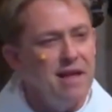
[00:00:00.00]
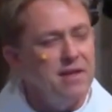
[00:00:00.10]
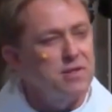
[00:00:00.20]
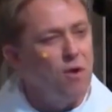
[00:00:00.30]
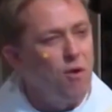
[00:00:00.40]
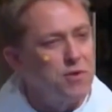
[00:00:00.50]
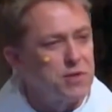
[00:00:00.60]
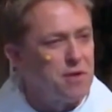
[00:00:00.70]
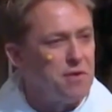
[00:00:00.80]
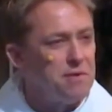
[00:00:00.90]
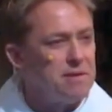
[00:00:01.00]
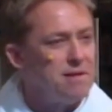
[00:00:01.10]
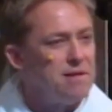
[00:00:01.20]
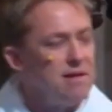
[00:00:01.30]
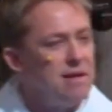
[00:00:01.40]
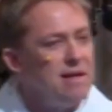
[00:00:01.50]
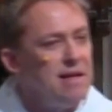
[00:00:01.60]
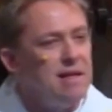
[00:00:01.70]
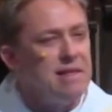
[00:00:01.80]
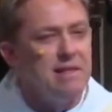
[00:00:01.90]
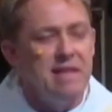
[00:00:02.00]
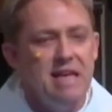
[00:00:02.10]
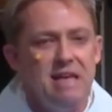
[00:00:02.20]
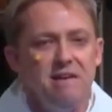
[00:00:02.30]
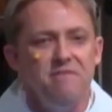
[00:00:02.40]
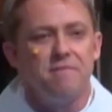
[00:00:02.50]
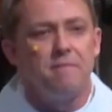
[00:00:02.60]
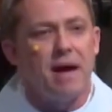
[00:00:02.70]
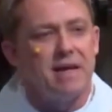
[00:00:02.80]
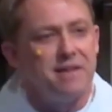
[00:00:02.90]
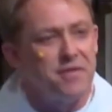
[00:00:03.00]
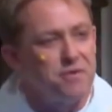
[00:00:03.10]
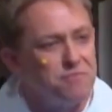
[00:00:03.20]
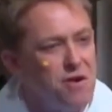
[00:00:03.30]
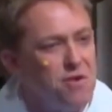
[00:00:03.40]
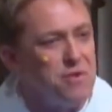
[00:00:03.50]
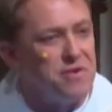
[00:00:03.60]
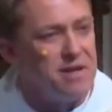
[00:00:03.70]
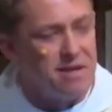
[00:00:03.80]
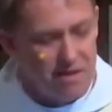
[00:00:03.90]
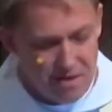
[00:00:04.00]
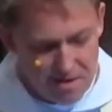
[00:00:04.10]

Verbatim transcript: let us also leave by another road